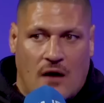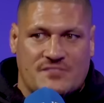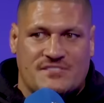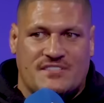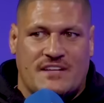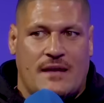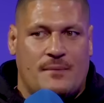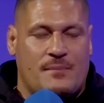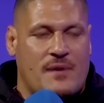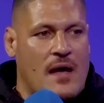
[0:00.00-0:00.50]

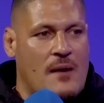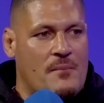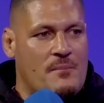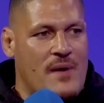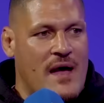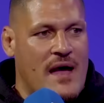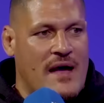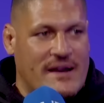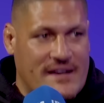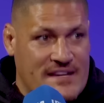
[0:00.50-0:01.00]
Sam, come
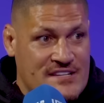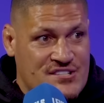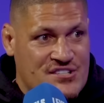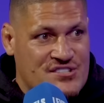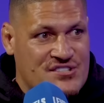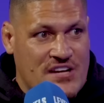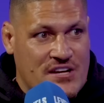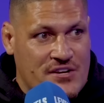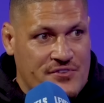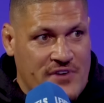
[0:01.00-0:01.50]
back. And he's
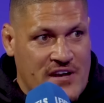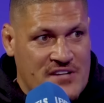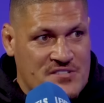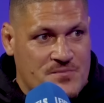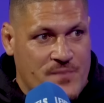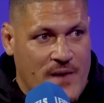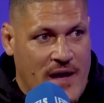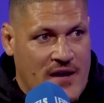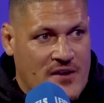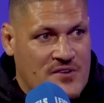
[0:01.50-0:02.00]
just going to rush
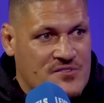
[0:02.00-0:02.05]
back.